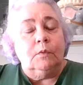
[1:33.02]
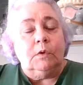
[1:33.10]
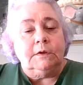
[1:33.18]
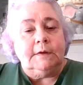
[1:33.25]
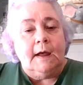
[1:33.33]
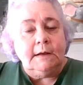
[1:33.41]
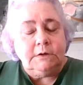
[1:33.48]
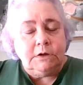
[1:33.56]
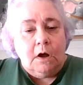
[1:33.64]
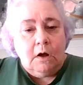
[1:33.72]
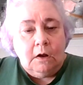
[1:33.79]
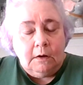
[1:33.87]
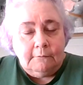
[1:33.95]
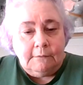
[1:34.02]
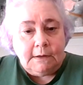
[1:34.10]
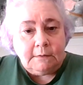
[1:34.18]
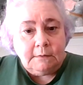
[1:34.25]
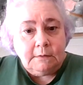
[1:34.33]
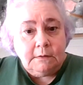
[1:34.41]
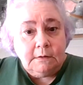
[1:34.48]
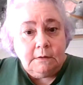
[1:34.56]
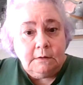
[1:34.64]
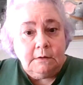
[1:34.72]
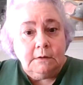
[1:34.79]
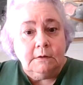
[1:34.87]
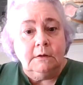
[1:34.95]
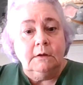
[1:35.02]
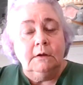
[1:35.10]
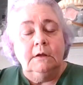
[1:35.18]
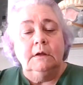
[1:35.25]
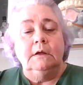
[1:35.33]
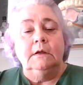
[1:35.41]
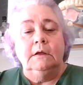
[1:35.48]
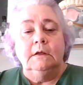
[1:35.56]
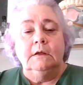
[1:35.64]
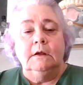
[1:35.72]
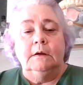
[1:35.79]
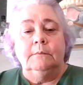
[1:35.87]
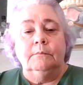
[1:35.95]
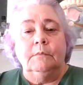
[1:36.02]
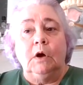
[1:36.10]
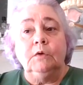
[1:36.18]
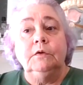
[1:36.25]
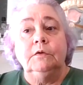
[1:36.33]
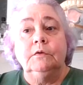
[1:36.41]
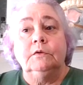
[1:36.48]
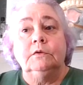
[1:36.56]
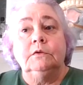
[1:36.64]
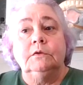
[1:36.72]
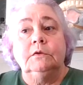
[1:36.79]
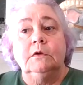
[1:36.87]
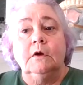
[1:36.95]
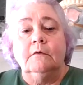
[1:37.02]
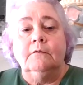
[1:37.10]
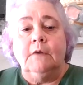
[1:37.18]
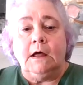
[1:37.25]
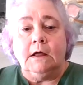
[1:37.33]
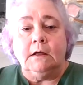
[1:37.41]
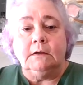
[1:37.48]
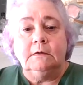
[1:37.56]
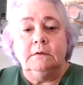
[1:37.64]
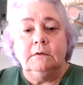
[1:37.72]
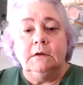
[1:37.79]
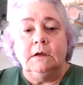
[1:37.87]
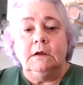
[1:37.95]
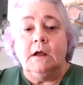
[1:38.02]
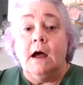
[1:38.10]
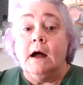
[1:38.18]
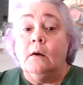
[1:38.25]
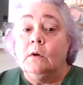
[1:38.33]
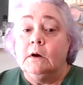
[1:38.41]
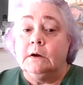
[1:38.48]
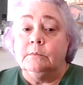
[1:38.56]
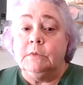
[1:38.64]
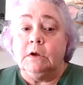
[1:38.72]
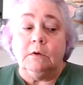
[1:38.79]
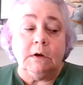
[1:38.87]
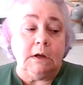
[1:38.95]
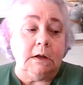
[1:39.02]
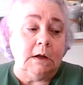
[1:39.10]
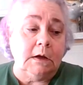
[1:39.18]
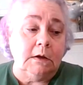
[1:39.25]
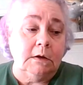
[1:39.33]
touch all of us. Most of us in our community